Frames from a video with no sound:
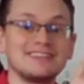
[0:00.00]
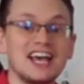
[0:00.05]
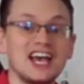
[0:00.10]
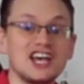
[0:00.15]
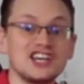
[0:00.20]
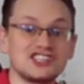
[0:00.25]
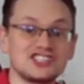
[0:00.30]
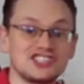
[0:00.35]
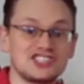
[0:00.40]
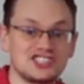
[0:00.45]

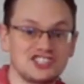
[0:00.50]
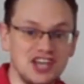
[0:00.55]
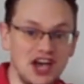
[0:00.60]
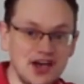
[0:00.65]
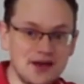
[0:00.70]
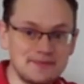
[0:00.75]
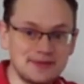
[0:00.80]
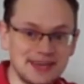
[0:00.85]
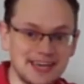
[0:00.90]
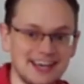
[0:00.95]

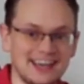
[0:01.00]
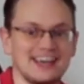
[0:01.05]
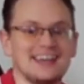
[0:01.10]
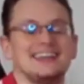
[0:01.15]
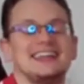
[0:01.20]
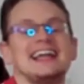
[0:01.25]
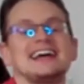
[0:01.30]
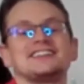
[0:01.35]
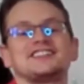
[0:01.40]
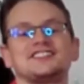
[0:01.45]
Serbia,
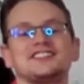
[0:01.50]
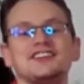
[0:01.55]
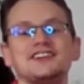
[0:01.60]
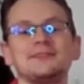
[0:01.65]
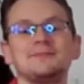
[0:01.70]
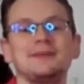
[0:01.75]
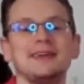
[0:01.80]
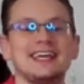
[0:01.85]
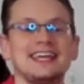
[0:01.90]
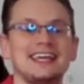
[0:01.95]
La
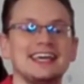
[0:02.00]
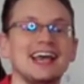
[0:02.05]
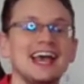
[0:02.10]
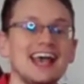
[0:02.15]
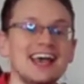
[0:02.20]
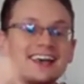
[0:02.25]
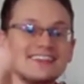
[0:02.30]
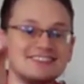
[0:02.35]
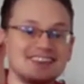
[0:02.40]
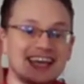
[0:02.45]
Serbie.
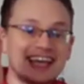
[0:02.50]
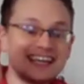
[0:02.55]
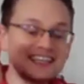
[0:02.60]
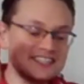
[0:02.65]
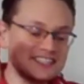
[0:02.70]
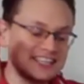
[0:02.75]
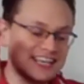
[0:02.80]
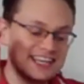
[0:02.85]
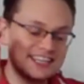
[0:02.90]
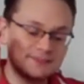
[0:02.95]

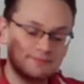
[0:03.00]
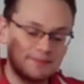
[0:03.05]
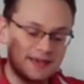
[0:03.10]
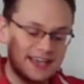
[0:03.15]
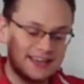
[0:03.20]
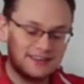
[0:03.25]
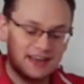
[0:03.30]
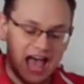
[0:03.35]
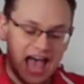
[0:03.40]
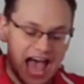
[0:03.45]
This has
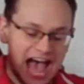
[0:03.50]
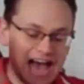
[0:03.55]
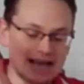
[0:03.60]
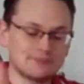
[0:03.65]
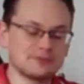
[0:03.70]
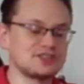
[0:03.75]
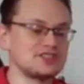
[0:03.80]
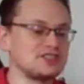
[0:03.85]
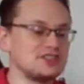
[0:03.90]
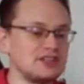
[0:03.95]
been
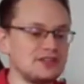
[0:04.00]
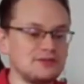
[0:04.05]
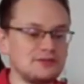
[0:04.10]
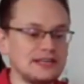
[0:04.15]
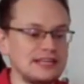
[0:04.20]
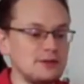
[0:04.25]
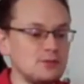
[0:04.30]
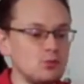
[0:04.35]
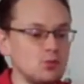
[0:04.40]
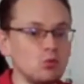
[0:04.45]

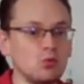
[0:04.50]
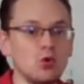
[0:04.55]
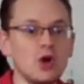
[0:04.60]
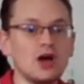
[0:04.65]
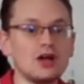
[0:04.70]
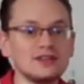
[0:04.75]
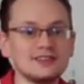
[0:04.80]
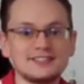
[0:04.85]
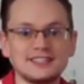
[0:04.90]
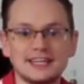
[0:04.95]
absolutely
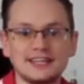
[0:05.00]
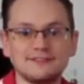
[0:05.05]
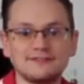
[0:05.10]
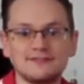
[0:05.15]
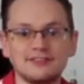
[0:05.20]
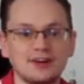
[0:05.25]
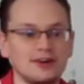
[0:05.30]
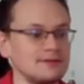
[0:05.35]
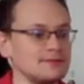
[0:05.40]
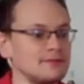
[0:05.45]
worlded
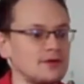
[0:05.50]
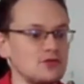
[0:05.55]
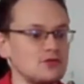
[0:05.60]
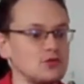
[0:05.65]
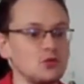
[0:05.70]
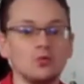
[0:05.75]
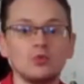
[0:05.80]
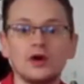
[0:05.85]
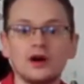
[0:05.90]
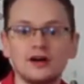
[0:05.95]
from
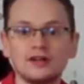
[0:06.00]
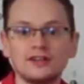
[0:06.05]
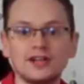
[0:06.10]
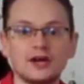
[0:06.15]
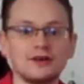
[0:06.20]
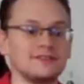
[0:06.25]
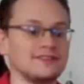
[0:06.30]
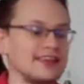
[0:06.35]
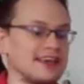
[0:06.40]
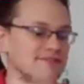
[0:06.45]
the world
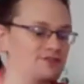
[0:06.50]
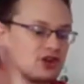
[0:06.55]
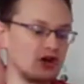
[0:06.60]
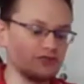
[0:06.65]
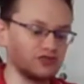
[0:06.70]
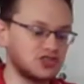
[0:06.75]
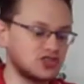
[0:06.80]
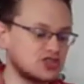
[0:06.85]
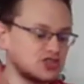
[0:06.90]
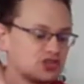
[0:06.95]
over. They've
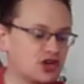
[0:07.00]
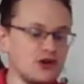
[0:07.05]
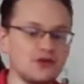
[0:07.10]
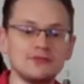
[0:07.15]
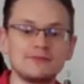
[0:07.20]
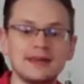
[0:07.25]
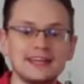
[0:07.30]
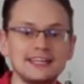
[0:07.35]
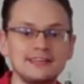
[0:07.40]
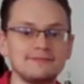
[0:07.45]
got so
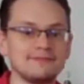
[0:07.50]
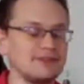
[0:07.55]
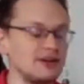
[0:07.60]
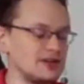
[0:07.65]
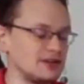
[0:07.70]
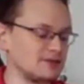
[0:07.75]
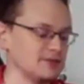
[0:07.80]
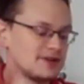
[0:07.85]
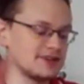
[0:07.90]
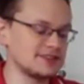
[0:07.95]
many
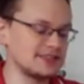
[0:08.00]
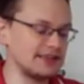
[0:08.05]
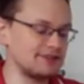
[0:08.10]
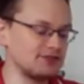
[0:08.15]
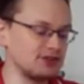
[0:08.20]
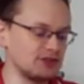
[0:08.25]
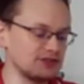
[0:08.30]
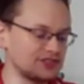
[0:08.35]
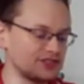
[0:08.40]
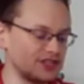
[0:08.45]
followers, they've
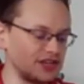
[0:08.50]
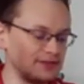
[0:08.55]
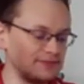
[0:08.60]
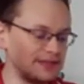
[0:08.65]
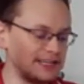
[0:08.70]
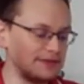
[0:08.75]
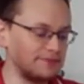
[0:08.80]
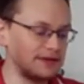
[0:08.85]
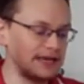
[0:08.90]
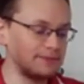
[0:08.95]
got so
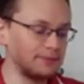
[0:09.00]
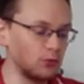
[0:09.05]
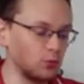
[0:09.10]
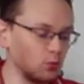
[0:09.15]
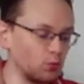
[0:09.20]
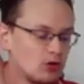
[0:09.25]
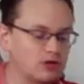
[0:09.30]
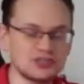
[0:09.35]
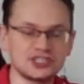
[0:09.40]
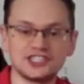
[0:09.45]
many people
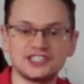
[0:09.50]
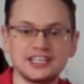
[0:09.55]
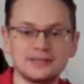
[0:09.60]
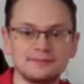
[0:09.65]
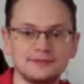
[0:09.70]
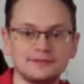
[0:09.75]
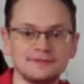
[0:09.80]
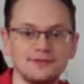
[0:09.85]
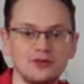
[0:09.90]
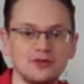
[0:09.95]
watching their
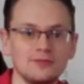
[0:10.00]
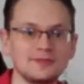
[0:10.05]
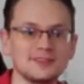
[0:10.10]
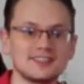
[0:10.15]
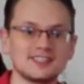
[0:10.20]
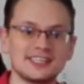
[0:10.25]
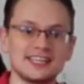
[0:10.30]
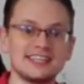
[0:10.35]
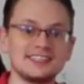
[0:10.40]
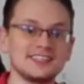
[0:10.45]

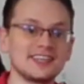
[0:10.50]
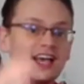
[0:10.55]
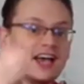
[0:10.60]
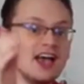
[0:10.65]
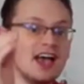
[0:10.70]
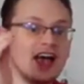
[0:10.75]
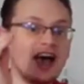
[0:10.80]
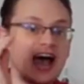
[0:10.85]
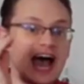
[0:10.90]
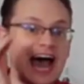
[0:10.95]
performances,
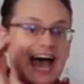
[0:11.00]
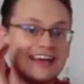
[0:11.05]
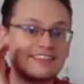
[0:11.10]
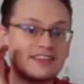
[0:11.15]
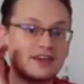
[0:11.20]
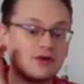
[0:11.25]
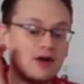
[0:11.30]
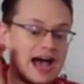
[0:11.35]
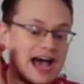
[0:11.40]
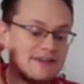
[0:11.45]
and
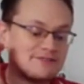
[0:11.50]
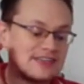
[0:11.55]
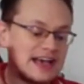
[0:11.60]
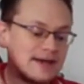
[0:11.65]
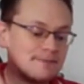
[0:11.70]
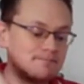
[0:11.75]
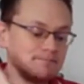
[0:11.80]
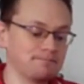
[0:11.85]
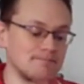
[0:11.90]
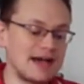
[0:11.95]
they'll have
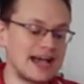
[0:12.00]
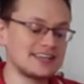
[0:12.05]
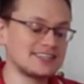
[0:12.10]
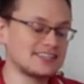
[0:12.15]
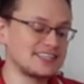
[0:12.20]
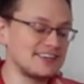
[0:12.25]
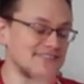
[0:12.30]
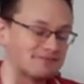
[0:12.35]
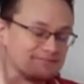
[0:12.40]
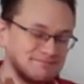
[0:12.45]
that
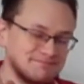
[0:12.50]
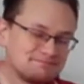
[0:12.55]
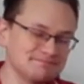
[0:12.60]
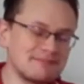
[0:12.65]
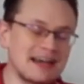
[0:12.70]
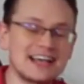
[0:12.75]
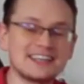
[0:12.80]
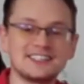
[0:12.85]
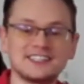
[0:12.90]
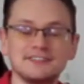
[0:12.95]
massive,
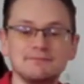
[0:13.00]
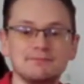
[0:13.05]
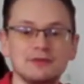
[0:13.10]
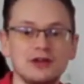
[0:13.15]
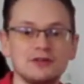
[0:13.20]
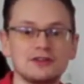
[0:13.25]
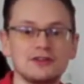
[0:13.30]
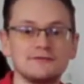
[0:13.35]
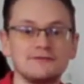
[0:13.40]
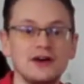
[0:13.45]
massive
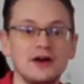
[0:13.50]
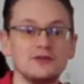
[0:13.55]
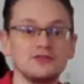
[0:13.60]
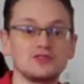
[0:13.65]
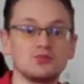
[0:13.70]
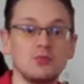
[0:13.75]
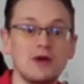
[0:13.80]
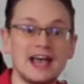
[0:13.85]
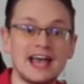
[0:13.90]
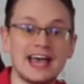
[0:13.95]
block of
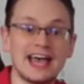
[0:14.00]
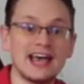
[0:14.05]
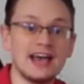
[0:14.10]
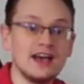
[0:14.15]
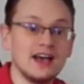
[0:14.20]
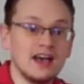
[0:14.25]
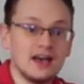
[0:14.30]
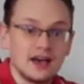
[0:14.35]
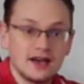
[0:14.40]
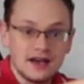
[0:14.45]
votes where
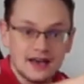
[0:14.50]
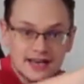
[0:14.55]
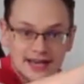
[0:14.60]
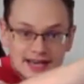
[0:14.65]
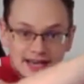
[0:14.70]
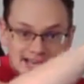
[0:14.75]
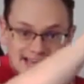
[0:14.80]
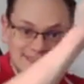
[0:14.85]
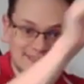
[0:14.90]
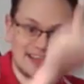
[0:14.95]

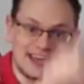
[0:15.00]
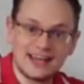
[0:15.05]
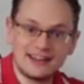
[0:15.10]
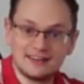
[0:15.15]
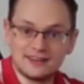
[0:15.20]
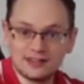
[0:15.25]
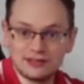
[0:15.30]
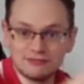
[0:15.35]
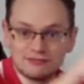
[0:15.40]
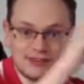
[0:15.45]
in that
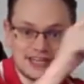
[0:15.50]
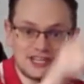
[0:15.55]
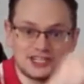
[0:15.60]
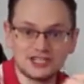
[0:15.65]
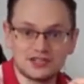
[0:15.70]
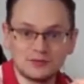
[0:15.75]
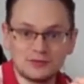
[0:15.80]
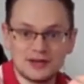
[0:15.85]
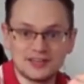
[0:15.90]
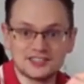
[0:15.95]
little
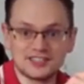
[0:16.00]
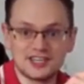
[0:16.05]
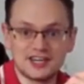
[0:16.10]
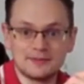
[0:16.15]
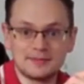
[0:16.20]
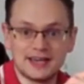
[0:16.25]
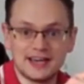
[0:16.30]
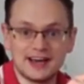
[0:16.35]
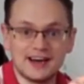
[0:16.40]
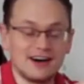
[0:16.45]
region where
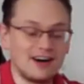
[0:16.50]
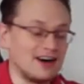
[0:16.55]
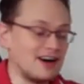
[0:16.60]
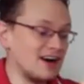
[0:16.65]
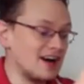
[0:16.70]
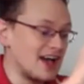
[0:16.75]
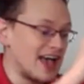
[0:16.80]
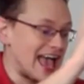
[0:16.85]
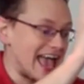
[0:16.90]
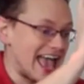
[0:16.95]
Serbia
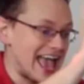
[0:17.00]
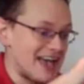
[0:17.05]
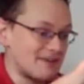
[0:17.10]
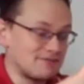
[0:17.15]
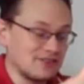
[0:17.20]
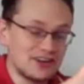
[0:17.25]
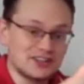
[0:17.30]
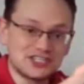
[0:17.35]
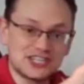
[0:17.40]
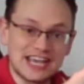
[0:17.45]
are,
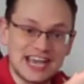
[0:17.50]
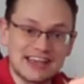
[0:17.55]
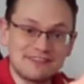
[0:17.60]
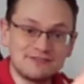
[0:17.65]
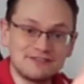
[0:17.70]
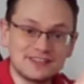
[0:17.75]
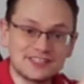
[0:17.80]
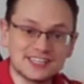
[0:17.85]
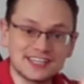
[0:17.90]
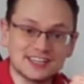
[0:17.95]
virtually
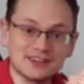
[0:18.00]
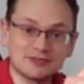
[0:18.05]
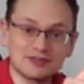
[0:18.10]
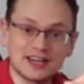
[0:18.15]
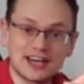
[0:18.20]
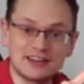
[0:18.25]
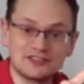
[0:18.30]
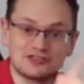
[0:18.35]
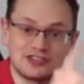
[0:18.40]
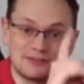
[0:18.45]
every single
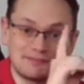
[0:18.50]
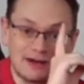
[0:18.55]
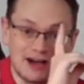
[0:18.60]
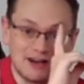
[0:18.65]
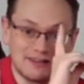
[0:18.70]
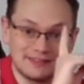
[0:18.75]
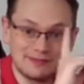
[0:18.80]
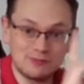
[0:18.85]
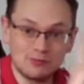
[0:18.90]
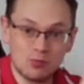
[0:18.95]
country
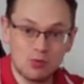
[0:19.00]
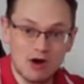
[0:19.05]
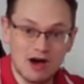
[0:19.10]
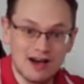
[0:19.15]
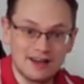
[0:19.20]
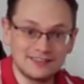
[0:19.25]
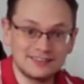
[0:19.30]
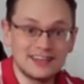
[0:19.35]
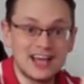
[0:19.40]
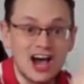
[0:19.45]
barring
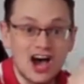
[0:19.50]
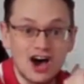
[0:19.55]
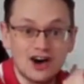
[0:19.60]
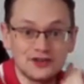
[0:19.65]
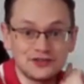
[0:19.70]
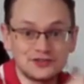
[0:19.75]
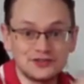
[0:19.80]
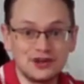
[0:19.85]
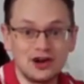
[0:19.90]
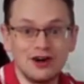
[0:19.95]
one
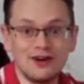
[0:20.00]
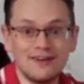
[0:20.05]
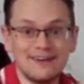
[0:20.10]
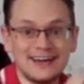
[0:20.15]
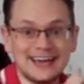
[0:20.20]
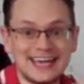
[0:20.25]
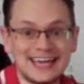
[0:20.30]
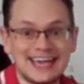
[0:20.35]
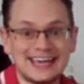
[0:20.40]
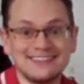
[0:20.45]
are not
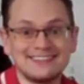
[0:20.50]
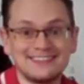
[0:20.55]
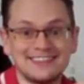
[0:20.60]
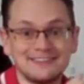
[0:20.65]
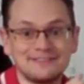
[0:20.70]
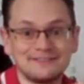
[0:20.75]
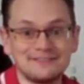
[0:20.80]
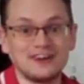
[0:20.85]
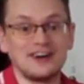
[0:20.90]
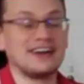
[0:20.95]
in the
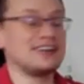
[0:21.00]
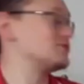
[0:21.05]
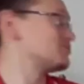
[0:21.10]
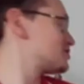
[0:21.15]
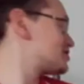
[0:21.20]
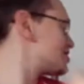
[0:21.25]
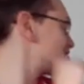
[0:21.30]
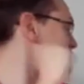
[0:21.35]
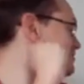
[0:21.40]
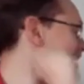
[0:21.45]
final.
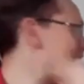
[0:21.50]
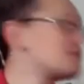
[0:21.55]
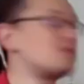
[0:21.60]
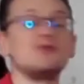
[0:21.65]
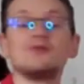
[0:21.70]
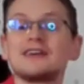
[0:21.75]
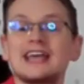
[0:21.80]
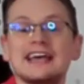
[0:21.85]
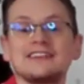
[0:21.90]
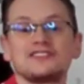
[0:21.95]
So they
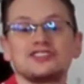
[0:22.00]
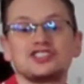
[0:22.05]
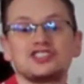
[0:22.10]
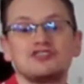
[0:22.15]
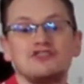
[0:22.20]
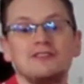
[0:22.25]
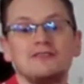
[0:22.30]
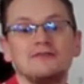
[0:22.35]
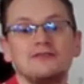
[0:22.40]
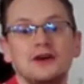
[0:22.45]
will get the
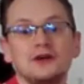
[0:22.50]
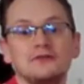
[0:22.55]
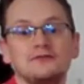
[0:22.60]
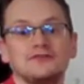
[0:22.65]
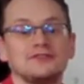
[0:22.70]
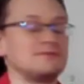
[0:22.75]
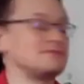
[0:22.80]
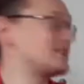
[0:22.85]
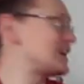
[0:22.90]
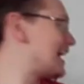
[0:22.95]
strong vote
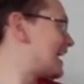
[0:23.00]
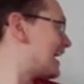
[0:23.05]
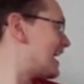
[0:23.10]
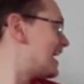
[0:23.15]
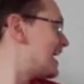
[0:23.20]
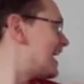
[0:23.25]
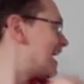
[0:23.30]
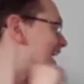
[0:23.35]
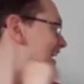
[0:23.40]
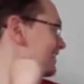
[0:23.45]
from
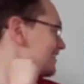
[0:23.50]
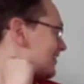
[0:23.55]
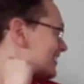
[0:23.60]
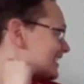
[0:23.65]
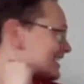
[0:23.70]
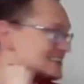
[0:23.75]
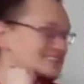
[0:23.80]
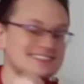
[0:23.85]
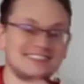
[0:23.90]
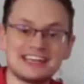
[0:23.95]
there, and I
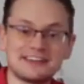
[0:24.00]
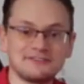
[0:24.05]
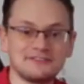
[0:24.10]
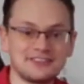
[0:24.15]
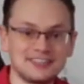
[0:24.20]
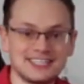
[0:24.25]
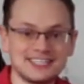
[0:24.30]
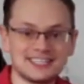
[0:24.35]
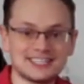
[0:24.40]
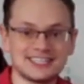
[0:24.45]
can
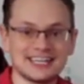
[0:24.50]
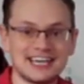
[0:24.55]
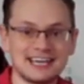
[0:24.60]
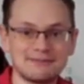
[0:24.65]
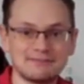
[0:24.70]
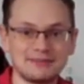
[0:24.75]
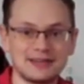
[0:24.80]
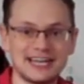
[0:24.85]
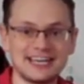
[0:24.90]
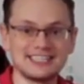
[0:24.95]
definitely see
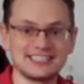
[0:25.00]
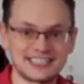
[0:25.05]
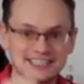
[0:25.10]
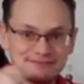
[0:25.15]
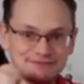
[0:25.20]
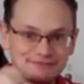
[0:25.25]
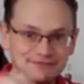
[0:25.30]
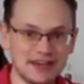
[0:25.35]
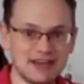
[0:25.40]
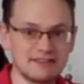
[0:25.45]
it
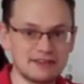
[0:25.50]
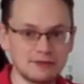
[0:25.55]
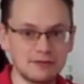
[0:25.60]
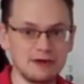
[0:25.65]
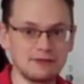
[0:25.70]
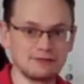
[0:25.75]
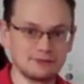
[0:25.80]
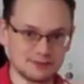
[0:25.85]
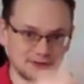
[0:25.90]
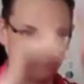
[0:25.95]
placing very
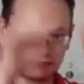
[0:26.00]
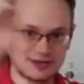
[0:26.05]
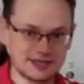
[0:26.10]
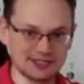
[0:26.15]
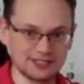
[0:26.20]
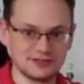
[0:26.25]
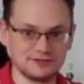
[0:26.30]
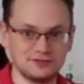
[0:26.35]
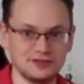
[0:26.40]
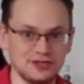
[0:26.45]
well from the
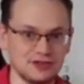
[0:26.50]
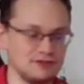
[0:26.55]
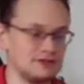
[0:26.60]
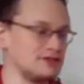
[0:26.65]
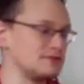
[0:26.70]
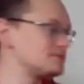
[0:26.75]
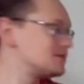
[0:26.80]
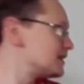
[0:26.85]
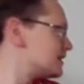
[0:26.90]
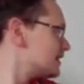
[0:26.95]
rest of
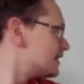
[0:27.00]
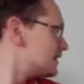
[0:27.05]
Europe.